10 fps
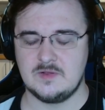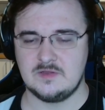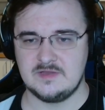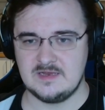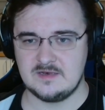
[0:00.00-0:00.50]

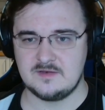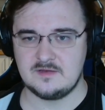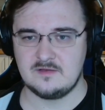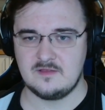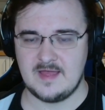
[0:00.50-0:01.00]
did
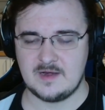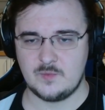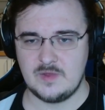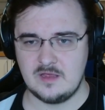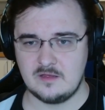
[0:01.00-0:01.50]
that
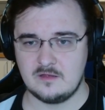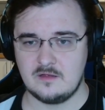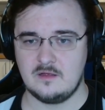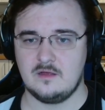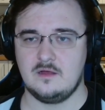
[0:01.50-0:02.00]
week,
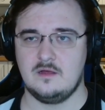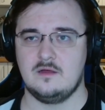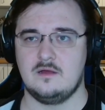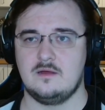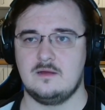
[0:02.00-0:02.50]

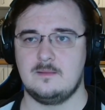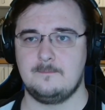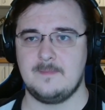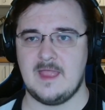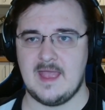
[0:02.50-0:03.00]

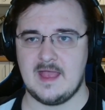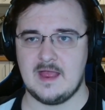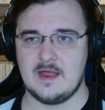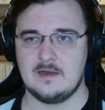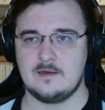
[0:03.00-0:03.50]

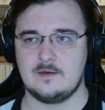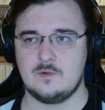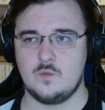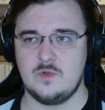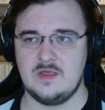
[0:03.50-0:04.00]
and
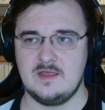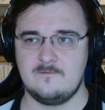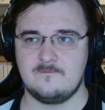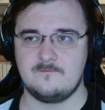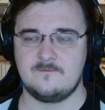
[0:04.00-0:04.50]
we
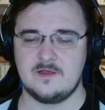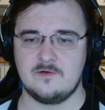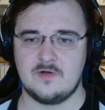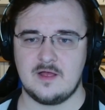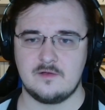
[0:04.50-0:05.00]

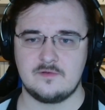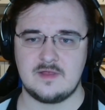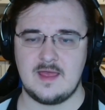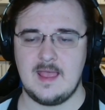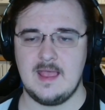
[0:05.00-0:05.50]
figure out
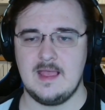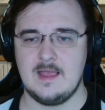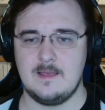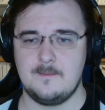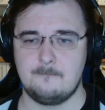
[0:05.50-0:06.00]

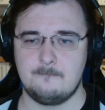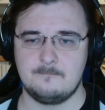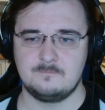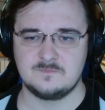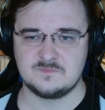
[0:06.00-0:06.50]
a
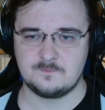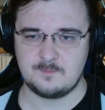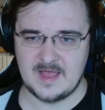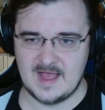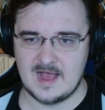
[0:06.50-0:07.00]

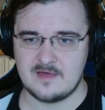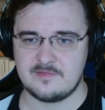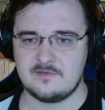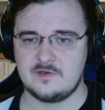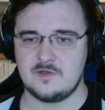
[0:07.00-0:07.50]

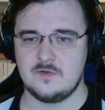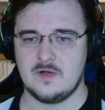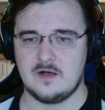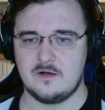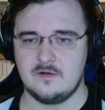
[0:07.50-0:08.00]
path to
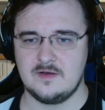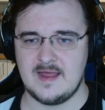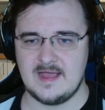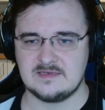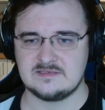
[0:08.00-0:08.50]
our
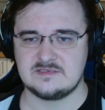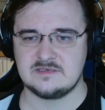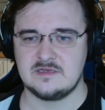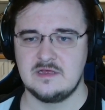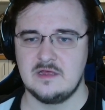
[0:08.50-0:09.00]
next
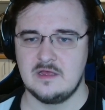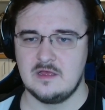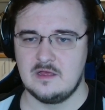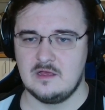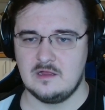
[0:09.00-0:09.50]

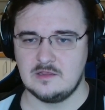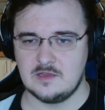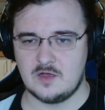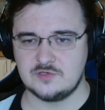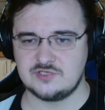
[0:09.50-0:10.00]

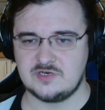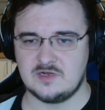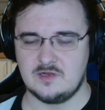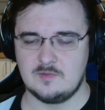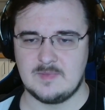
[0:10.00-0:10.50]

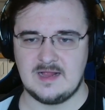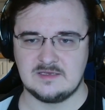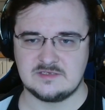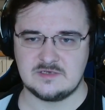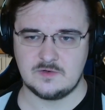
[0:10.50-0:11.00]
logical
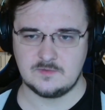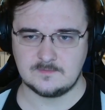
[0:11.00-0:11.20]
milestone.